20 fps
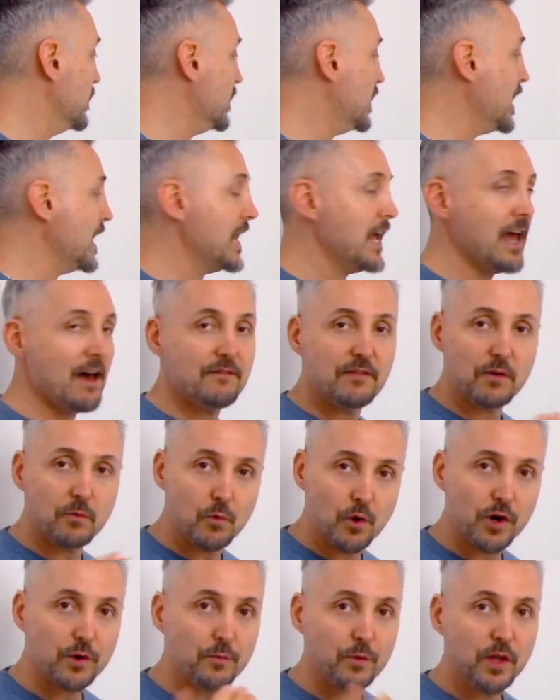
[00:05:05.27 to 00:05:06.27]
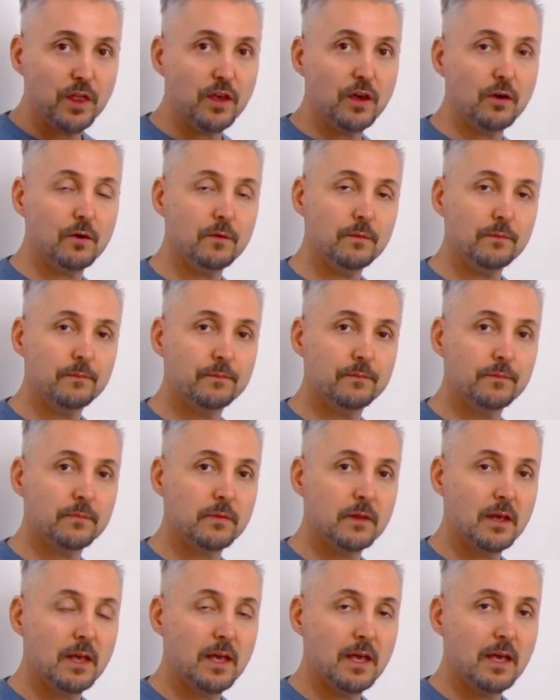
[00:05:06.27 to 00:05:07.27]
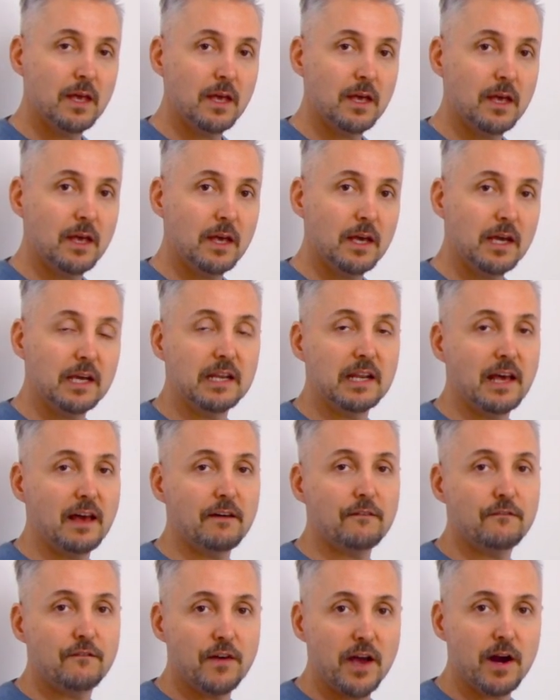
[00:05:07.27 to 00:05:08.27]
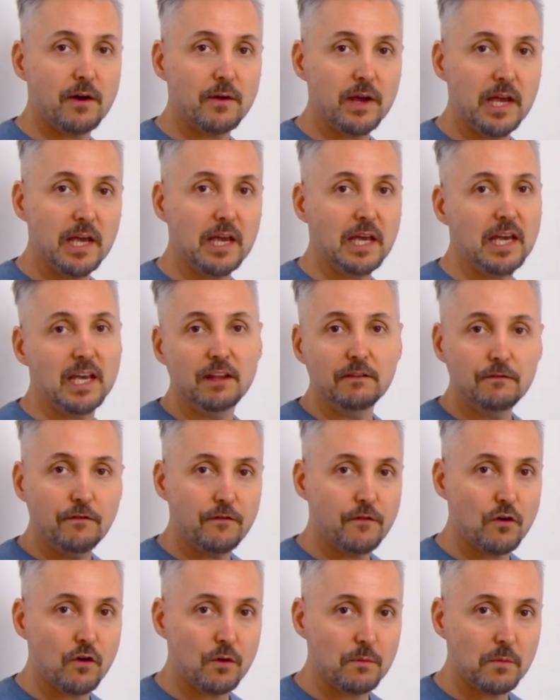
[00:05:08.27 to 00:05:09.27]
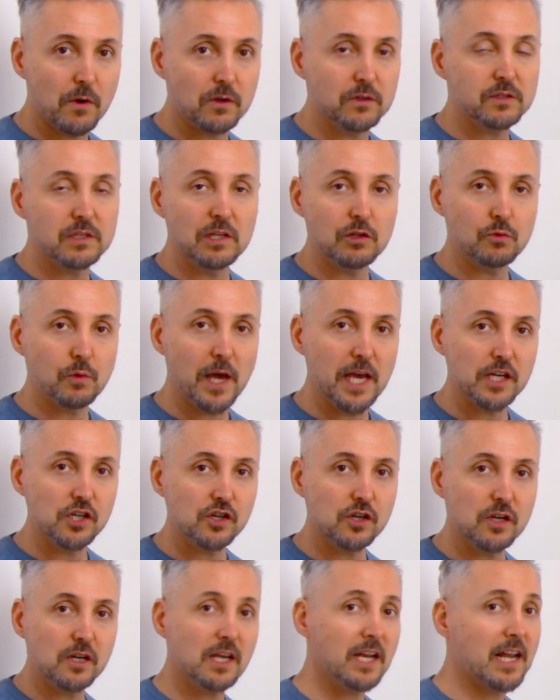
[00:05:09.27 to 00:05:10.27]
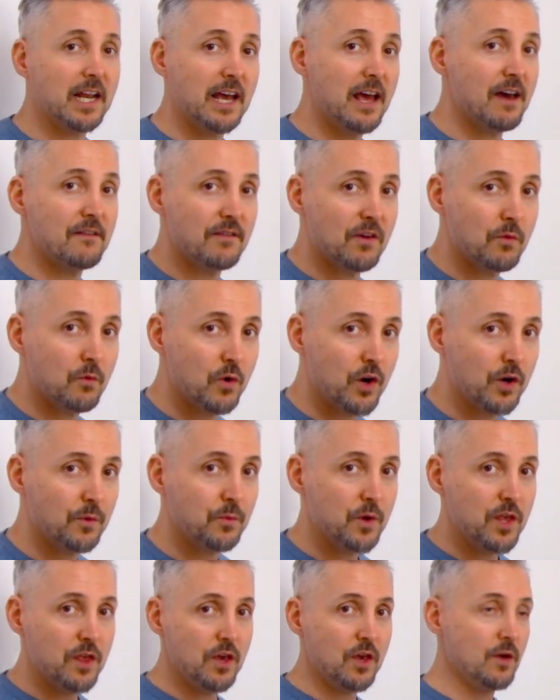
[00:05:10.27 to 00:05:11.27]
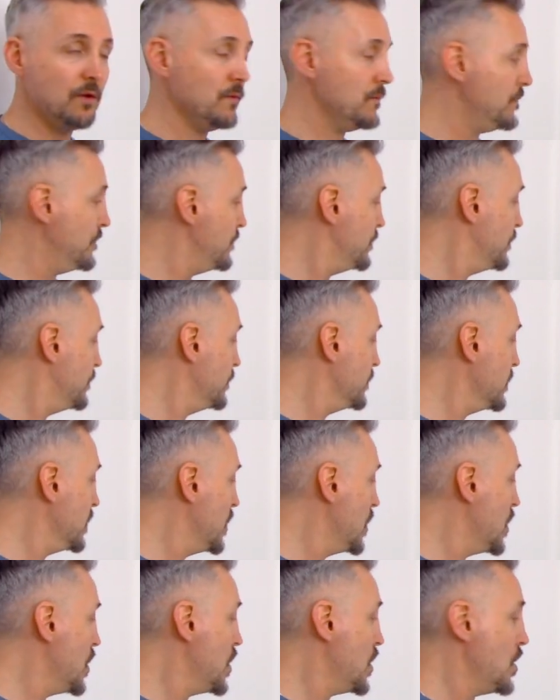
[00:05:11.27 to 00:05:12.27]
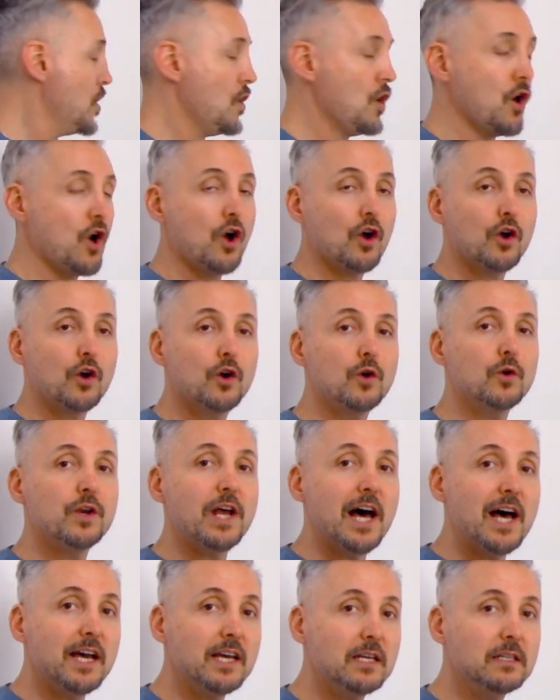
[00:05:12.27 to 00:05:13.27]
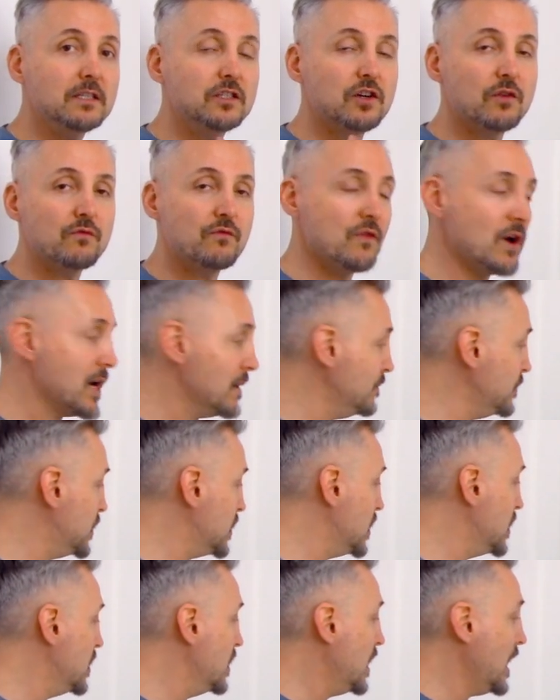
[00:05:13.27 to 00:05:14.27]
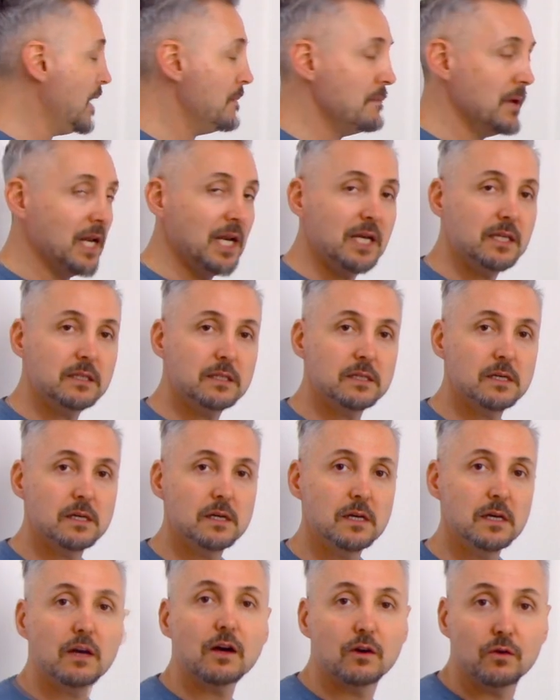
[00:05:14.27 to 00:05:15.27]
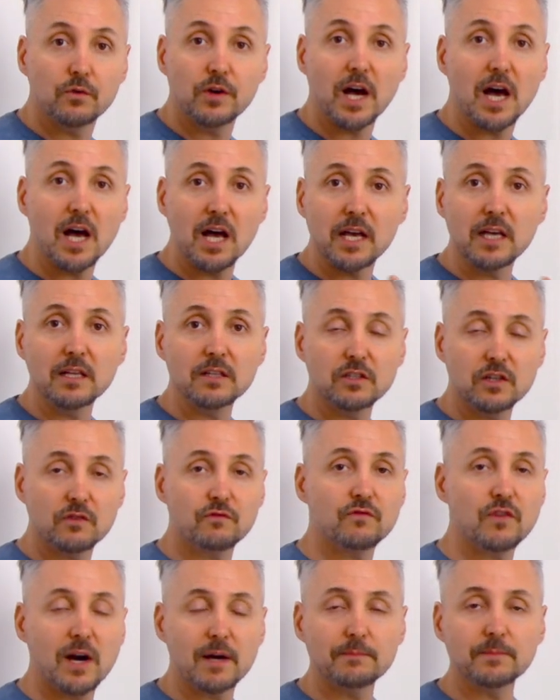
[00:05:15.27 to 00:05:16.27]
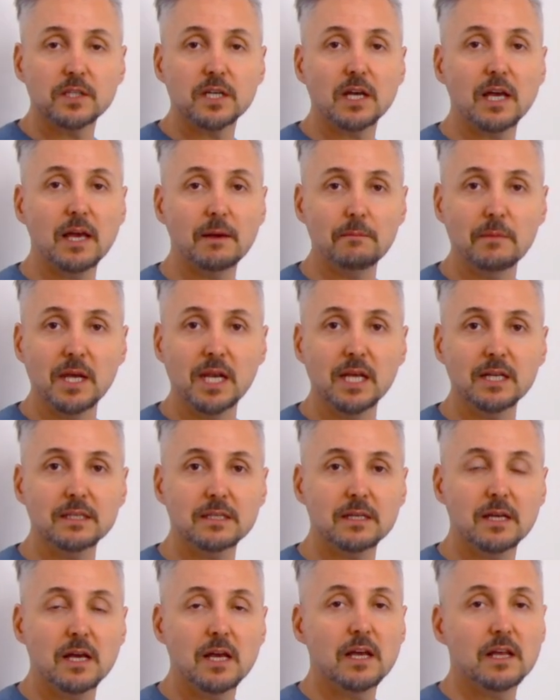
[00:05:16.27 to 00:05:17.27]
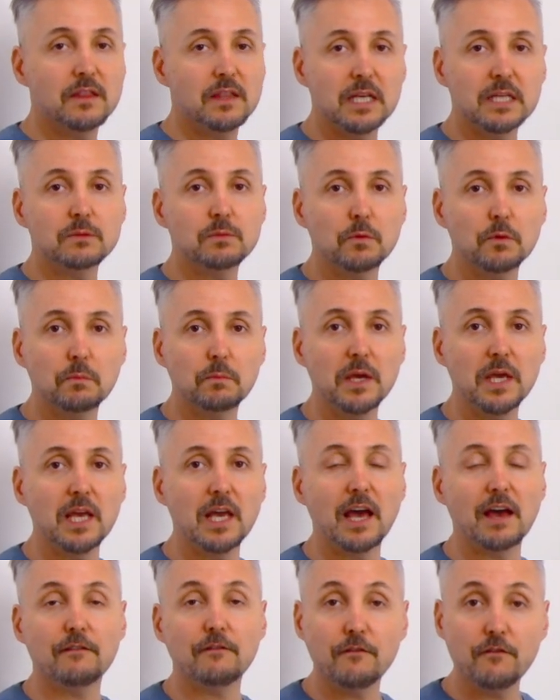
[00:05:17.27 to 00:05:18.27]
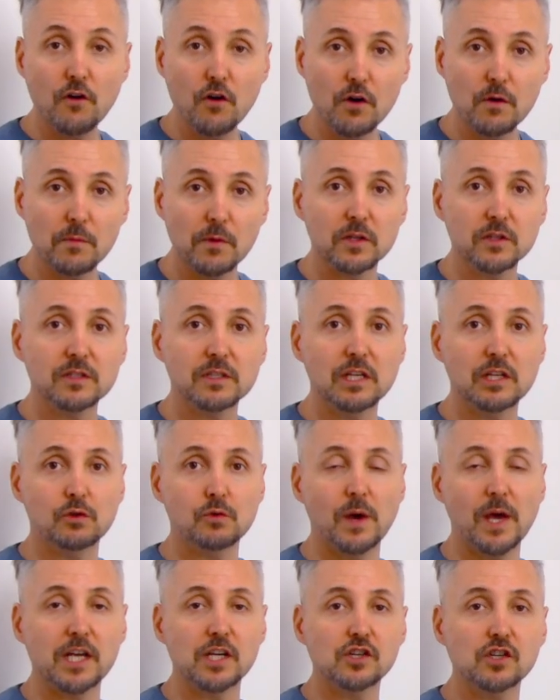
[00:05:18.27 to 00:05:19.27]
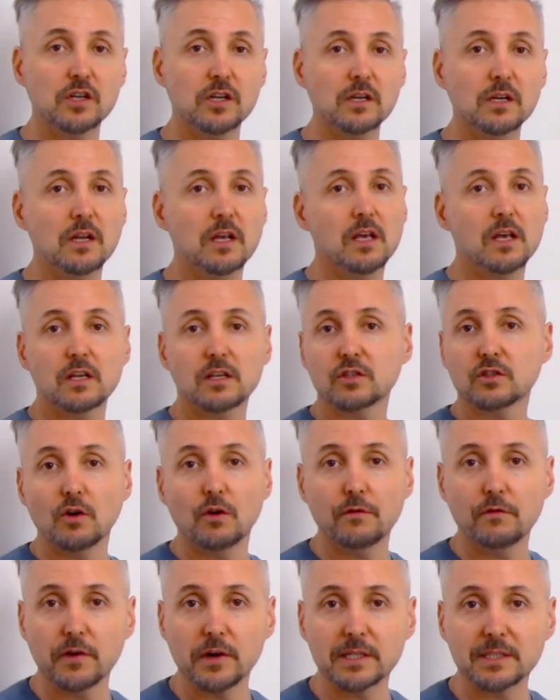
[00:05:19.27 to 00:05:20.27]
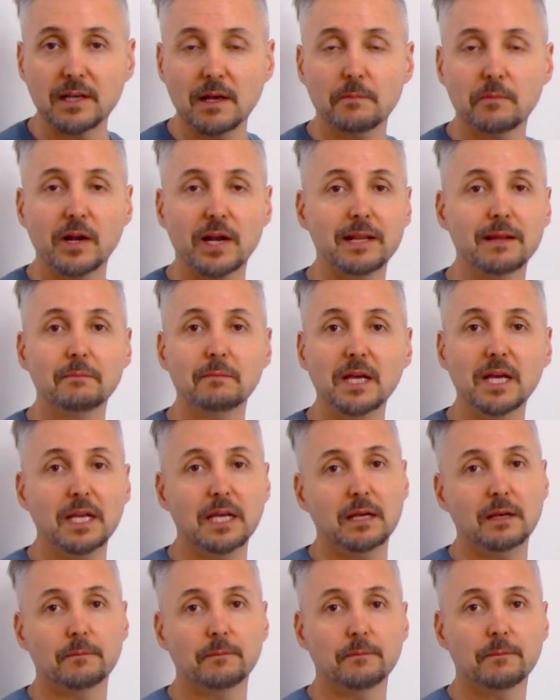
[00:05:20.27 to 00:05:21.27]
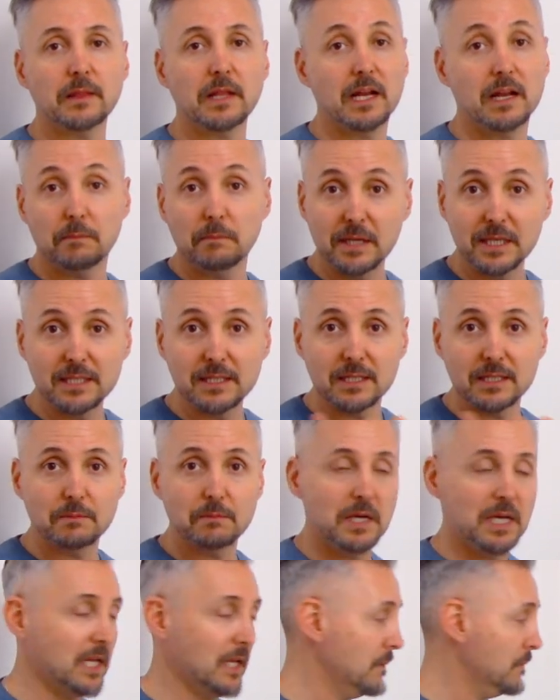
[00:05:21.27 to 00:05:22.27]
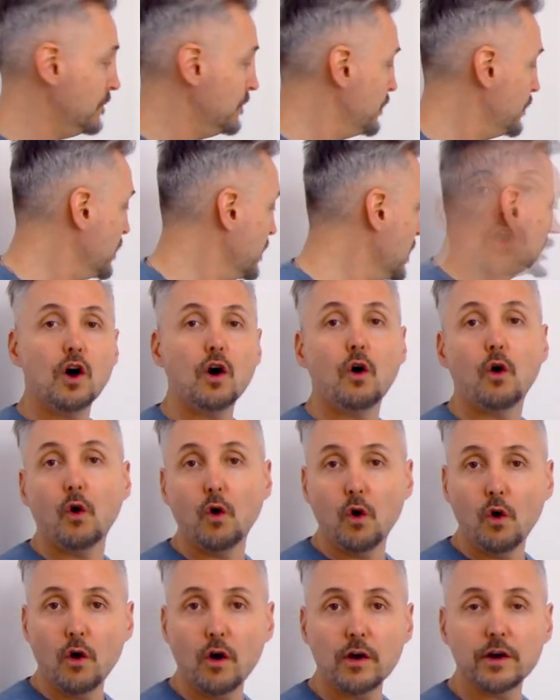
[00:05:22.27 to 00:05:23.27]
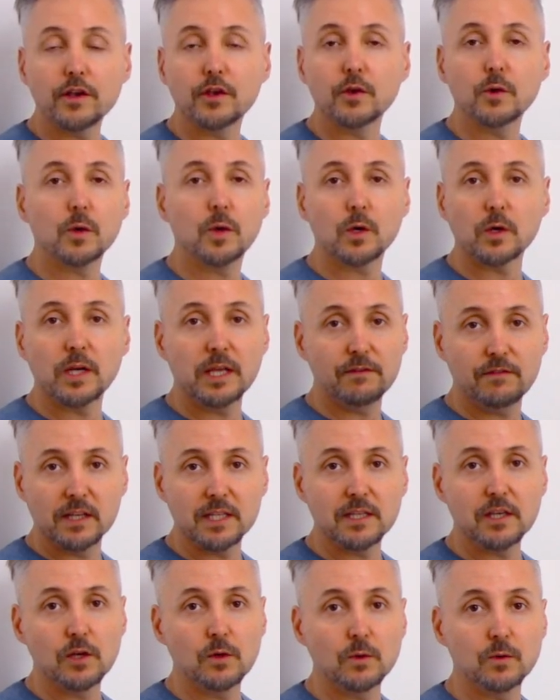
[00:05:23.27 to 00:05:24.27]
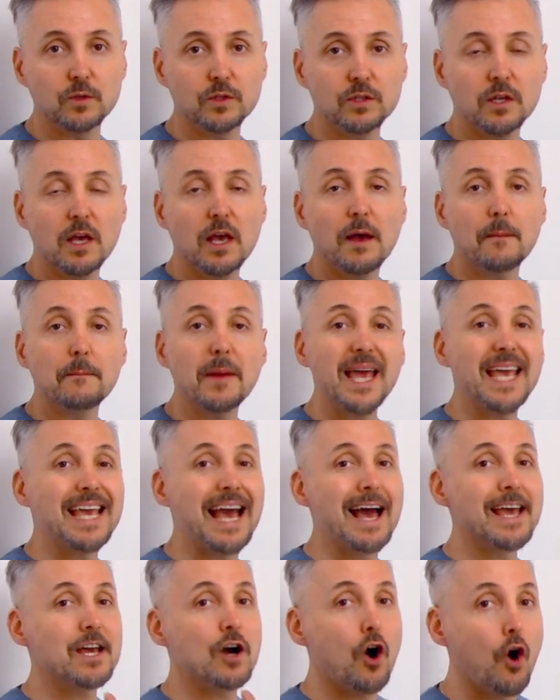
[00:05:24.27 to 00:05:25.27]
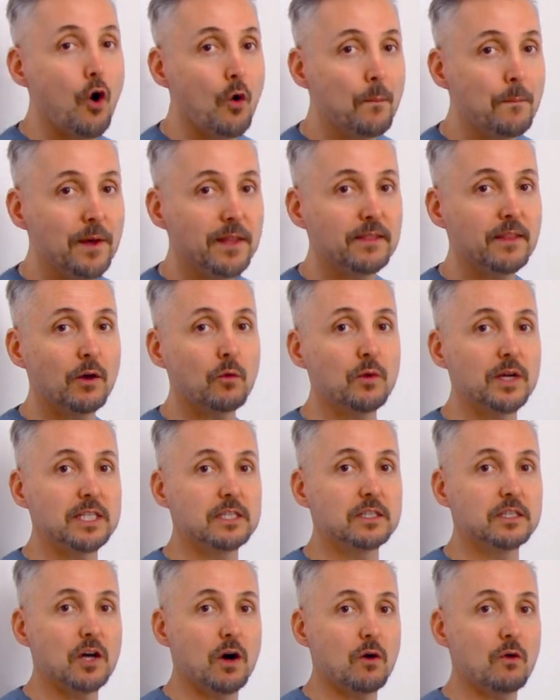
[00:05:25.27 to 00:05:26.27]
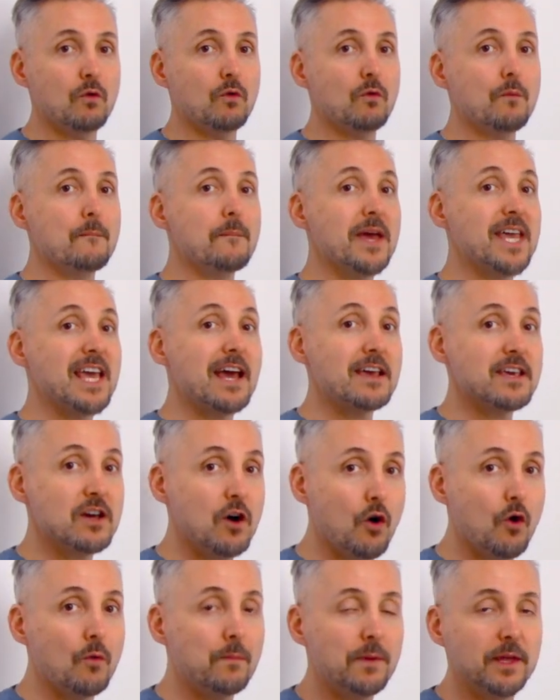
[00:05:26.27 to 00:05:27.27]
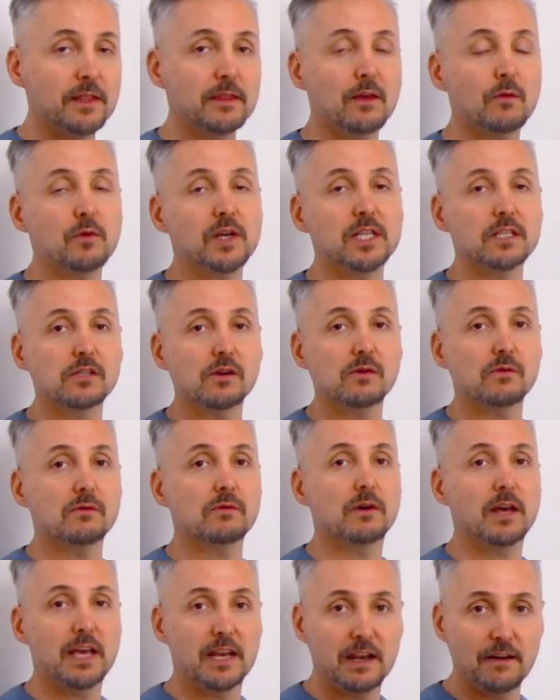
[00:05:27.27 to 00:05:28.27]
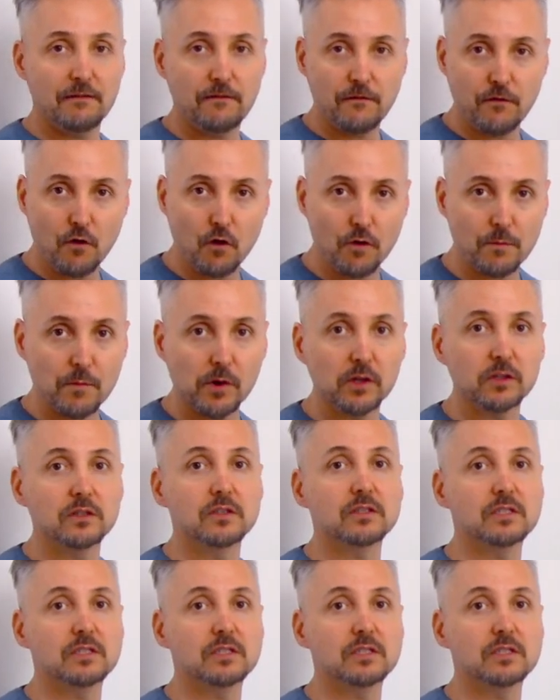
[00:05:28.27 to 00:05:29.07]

can I have a word with you? In a very informal situation, can I have a word with you? Could I interrupt a minute? Could I interrupt a minute? This would be a formal situation, so for example at a meeting, at a business meeting. Or you could even use, may I open the window? May I open the window in a formal